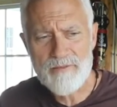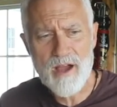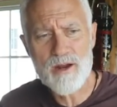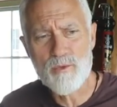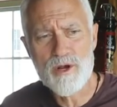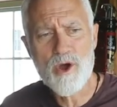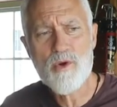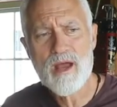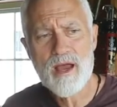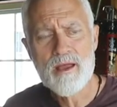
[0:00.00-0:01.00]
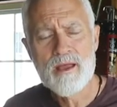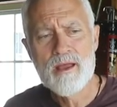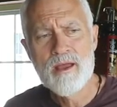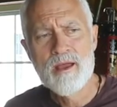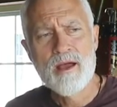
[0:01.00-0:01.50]
I've got a Winona
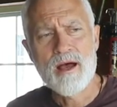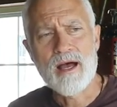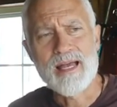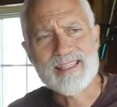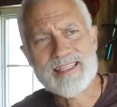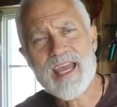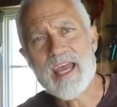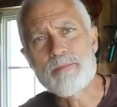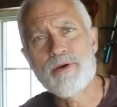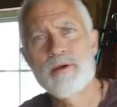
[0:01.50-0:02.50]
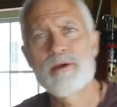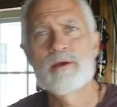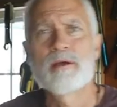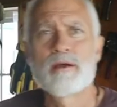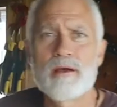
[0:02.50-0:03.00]
Escape
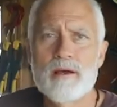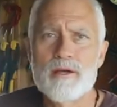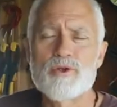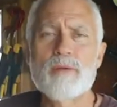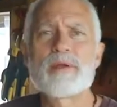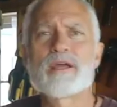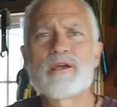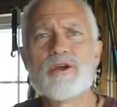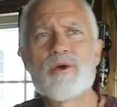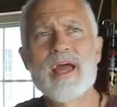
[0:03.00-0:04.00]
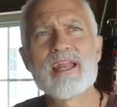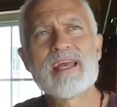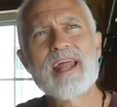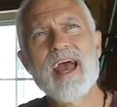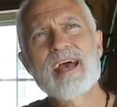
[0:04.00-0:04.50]
tripping canoe,
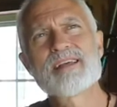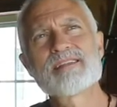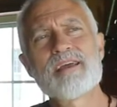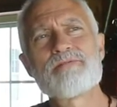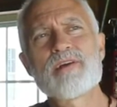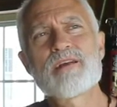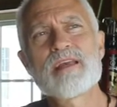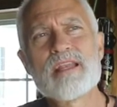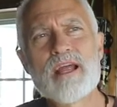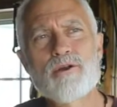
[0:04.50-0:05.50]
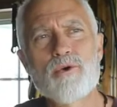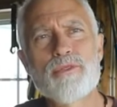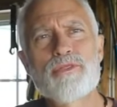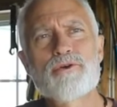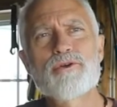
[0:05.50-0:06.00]
and it has a fairly
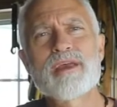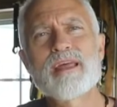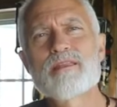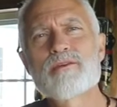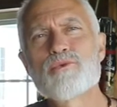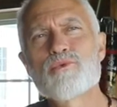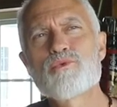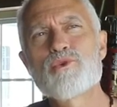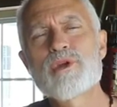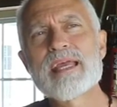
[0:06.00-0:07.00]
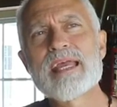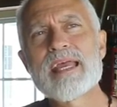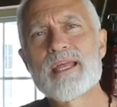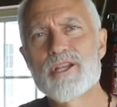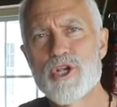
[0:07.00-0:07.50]
narrow
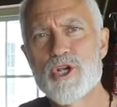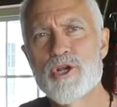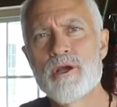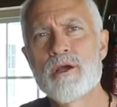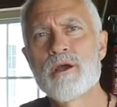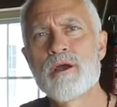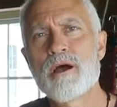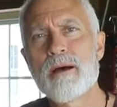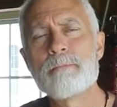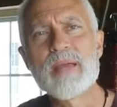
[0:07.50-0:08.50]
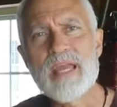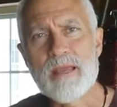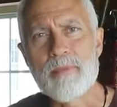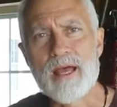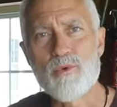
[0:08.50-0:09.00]
33-inch
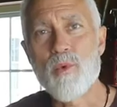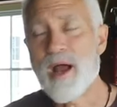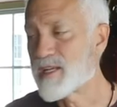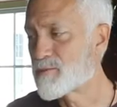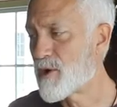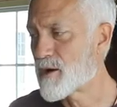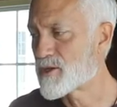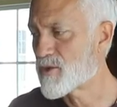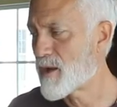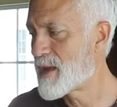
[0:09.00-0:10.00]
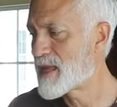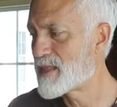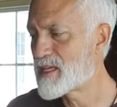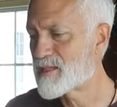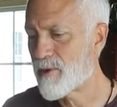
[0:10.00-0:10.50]
beam at the widest part. So I
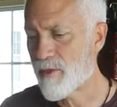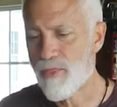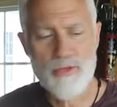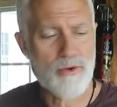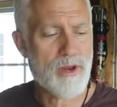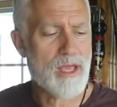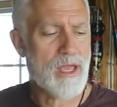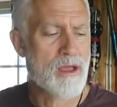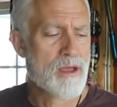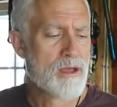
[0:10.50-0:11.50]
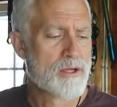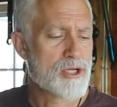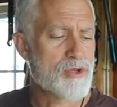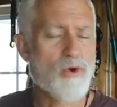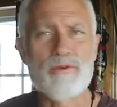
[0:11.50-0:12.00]
made these about 30,
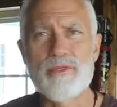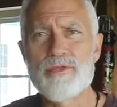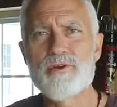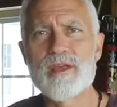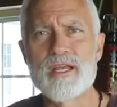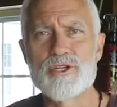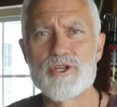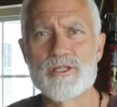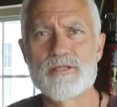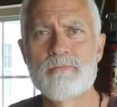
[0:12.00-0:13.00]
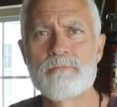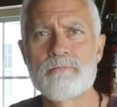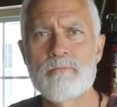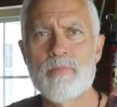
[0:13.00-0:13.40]
just over 30 inches.